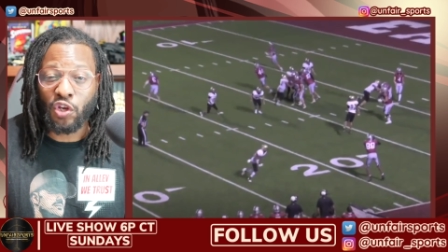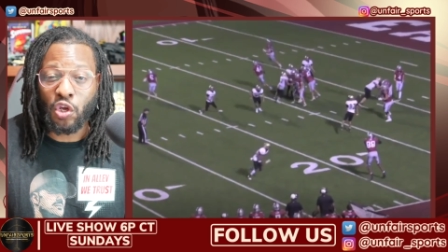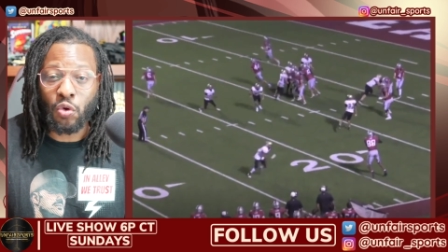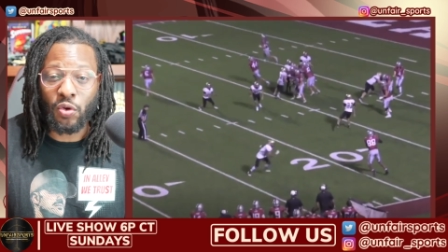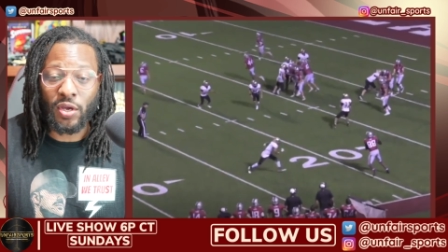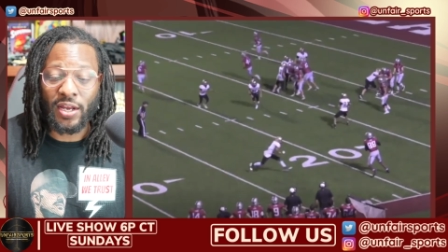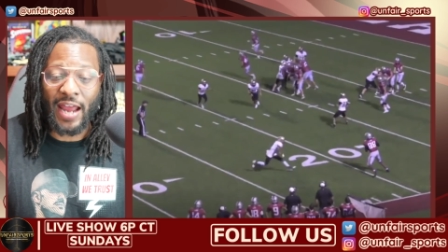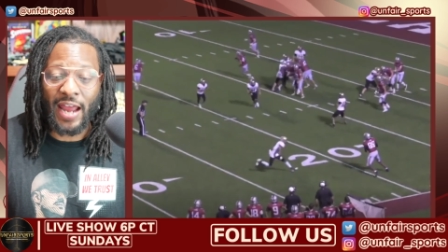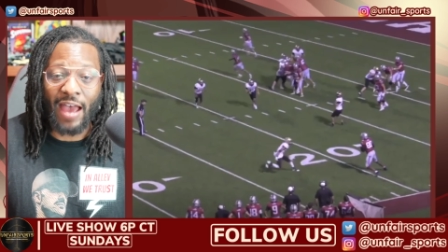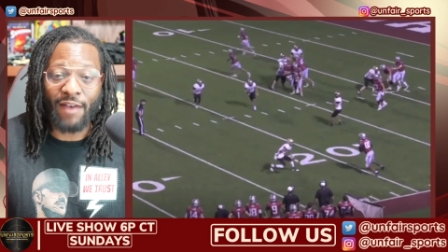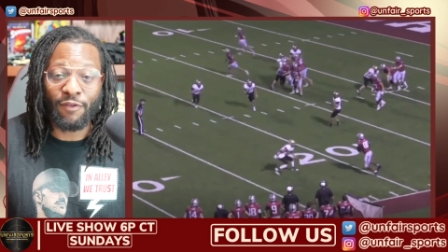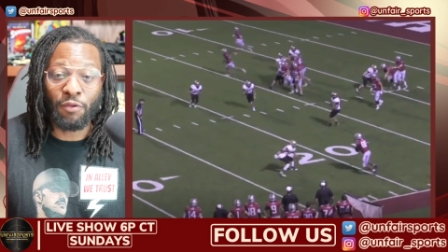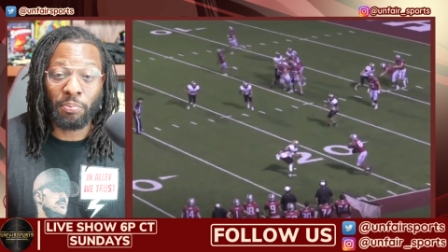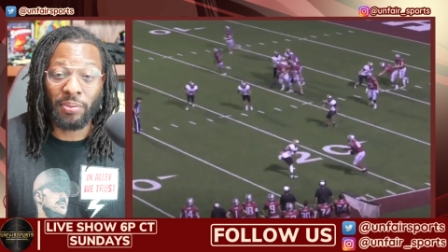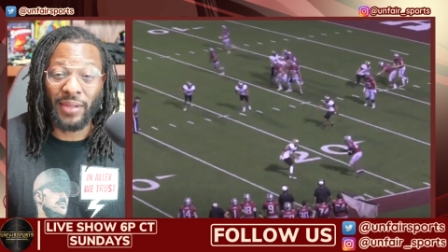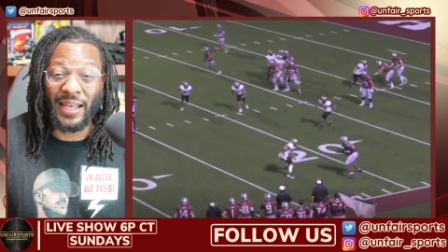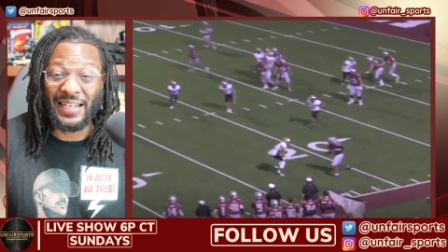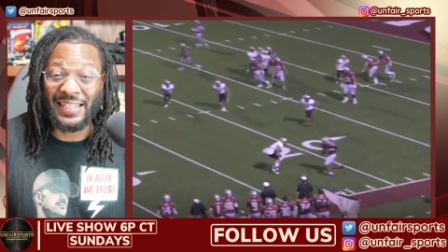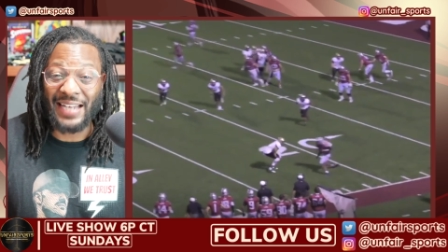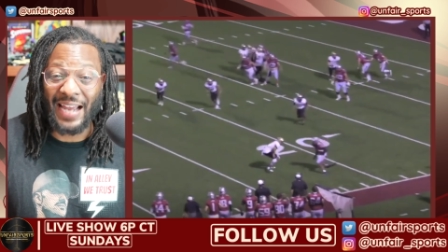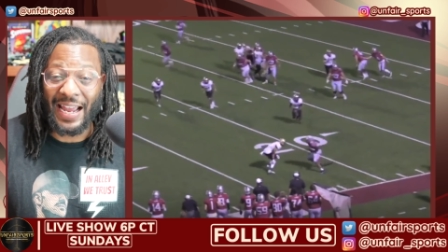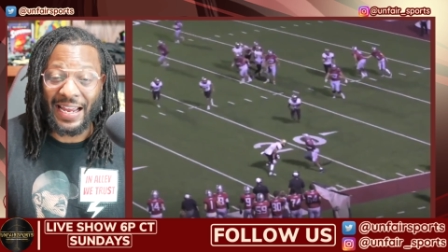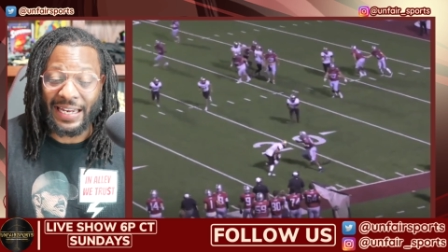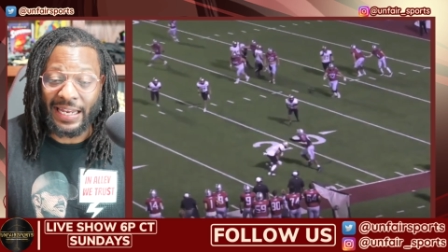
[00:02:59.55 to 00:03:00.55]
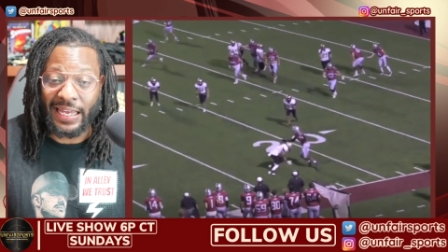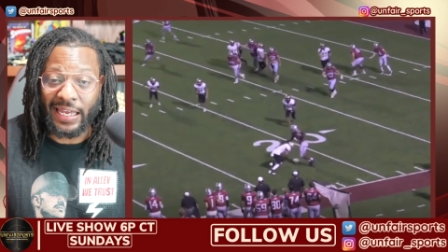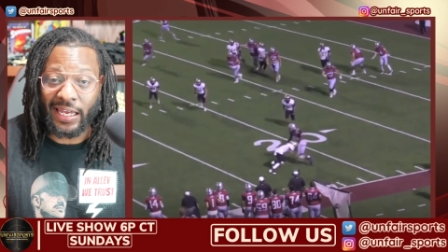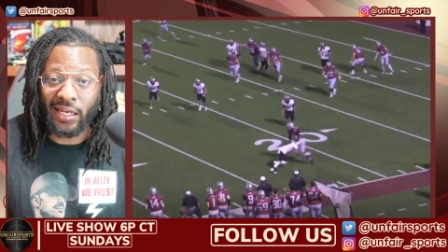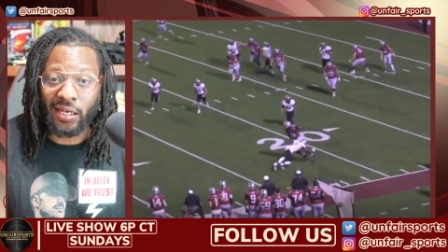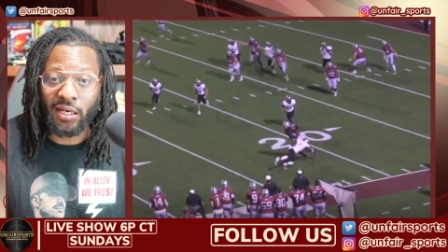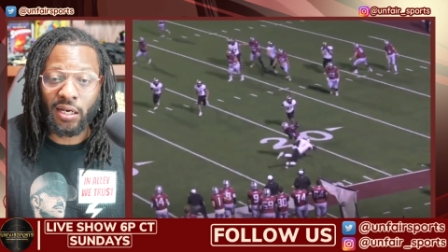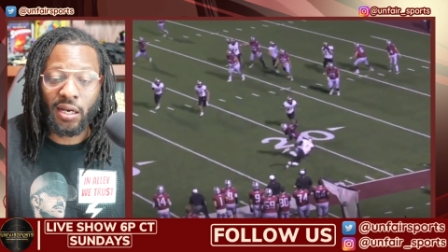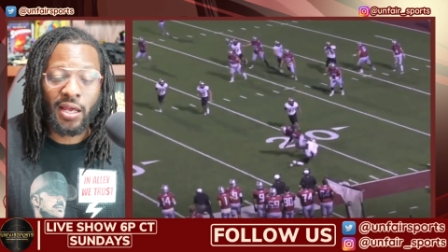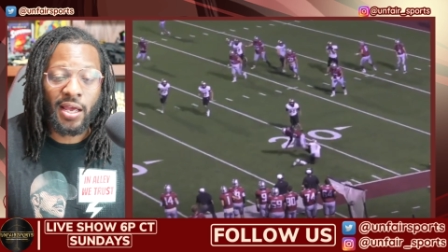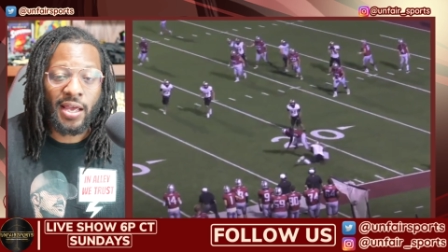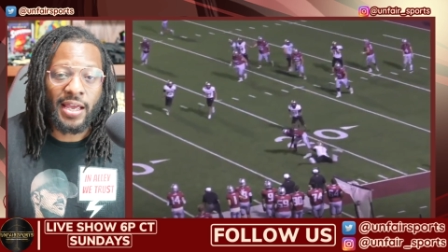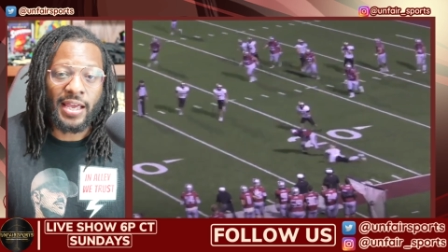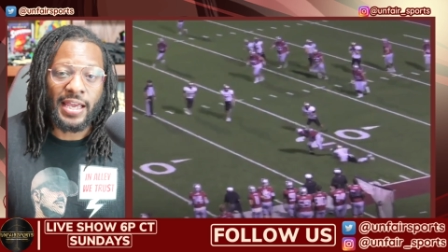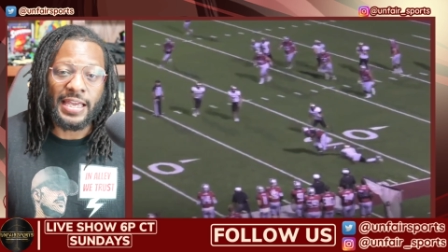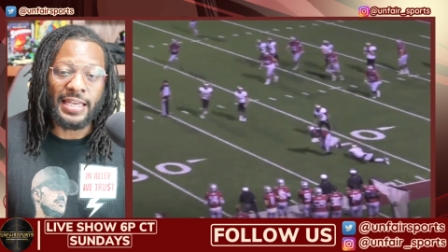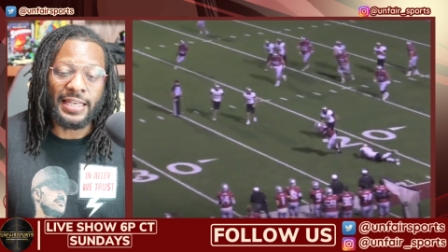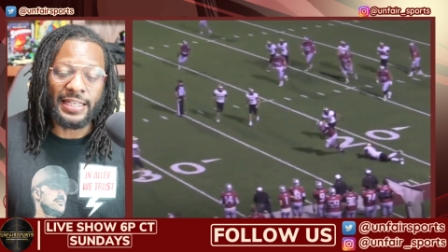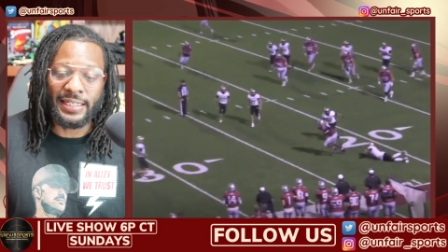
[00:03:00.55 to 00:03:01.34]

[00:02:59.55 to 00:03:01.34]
You can have him play tight end. He